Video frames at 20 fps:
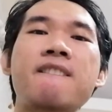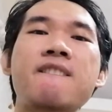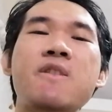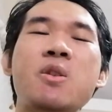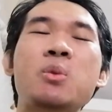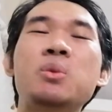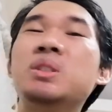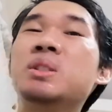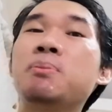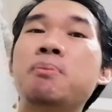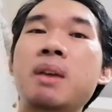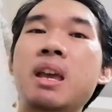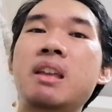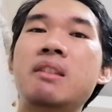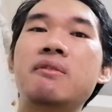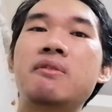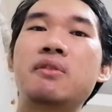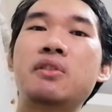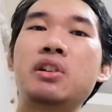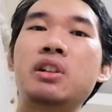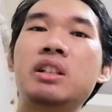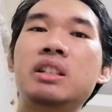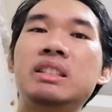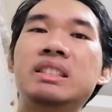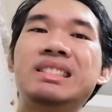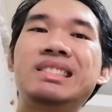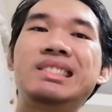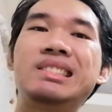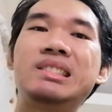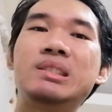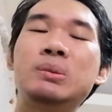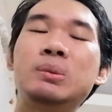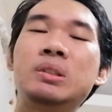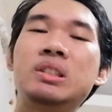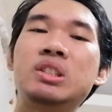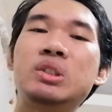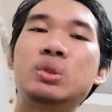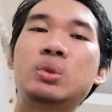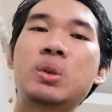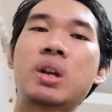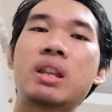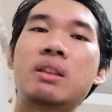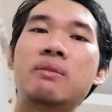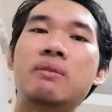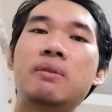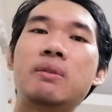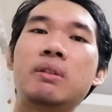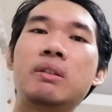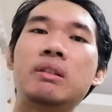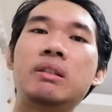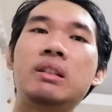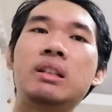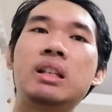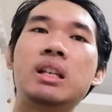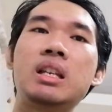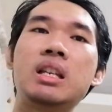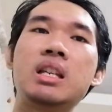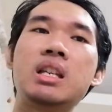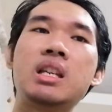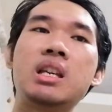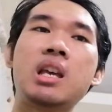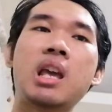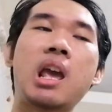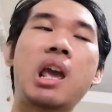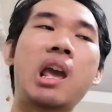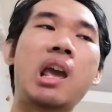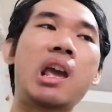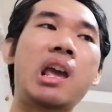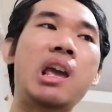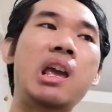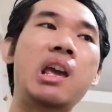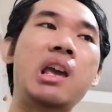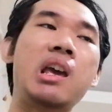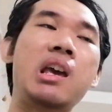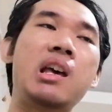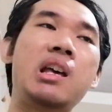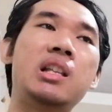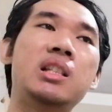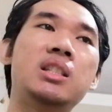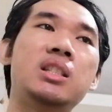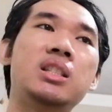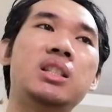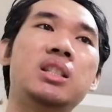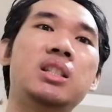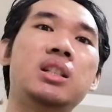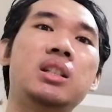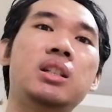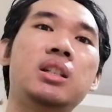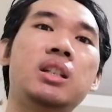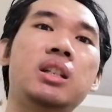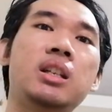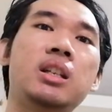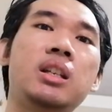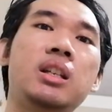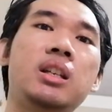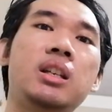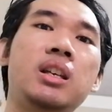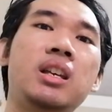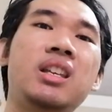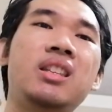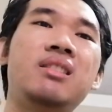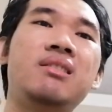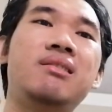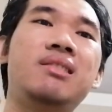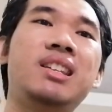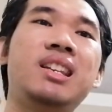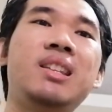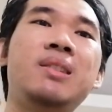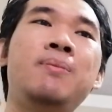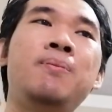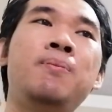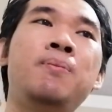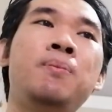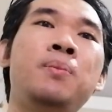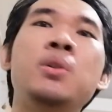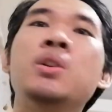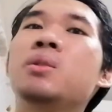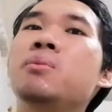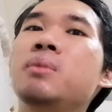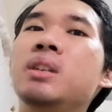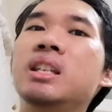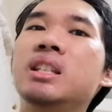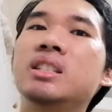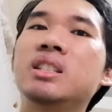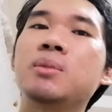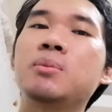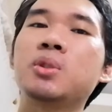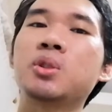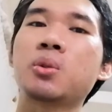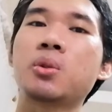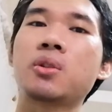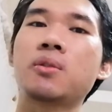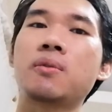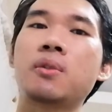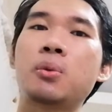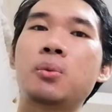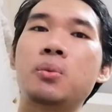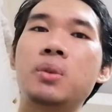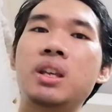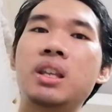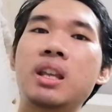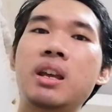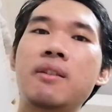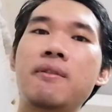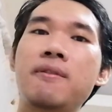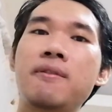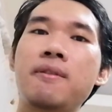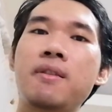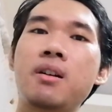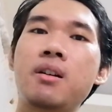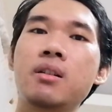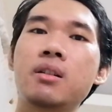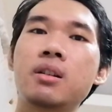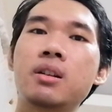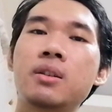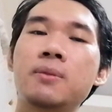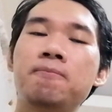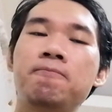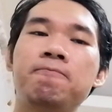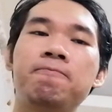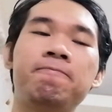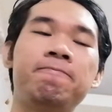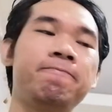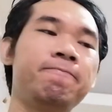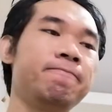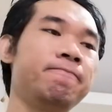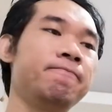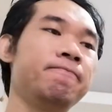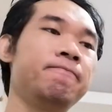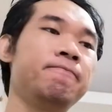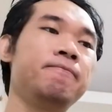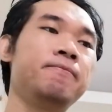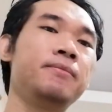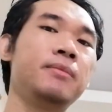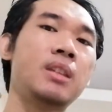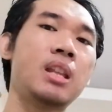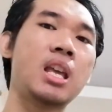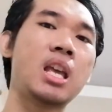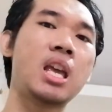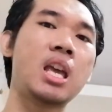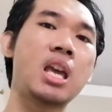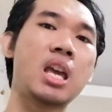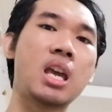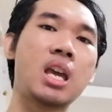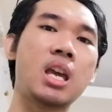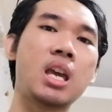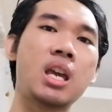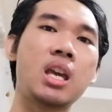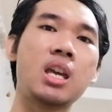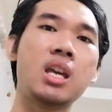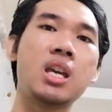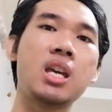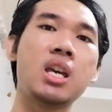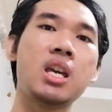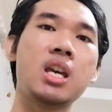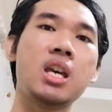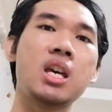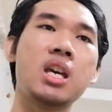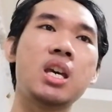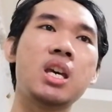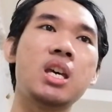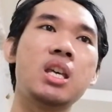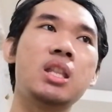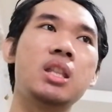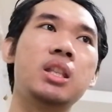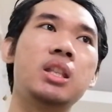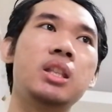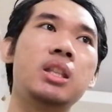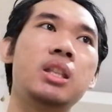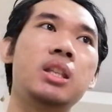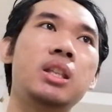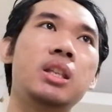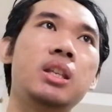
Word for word: was painful, was dreadful. And it did put me in some sort of a reading funk. Mm-hmm. And